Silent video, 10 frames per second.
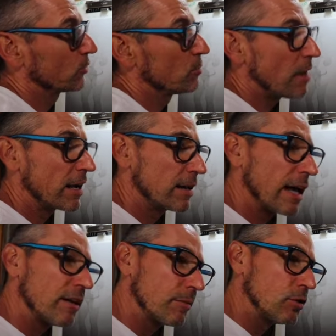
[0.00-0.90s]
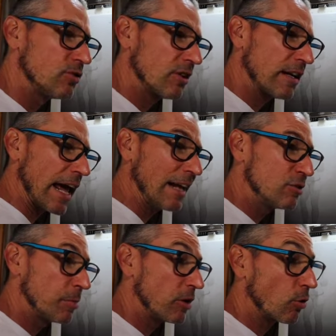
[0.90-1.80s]
you might end up using an
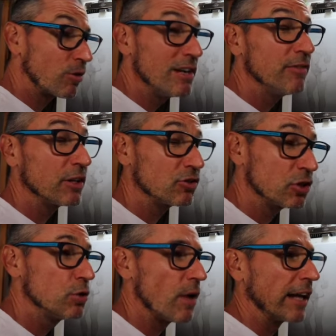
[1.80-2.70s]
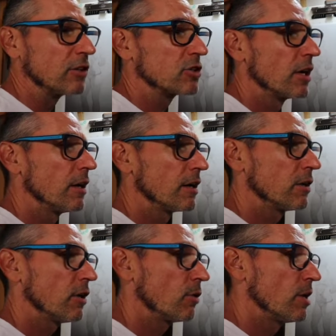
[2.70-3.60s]
HB or even a 2H.
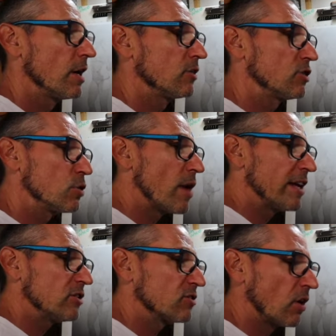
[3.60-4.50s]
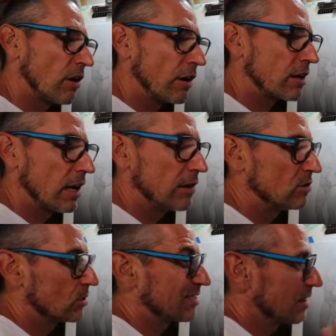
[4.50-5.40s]
2H is a hard lead,
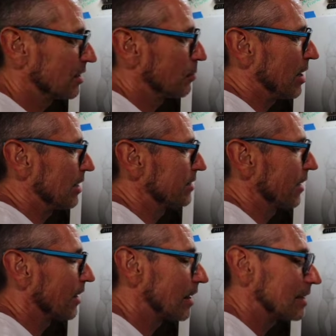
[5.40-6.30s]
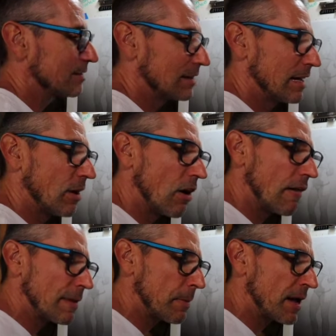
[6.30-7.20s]
so it's going to deposit less lead
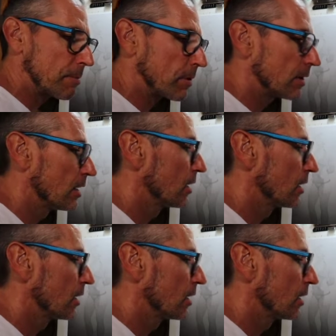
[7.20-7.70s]
on the paper.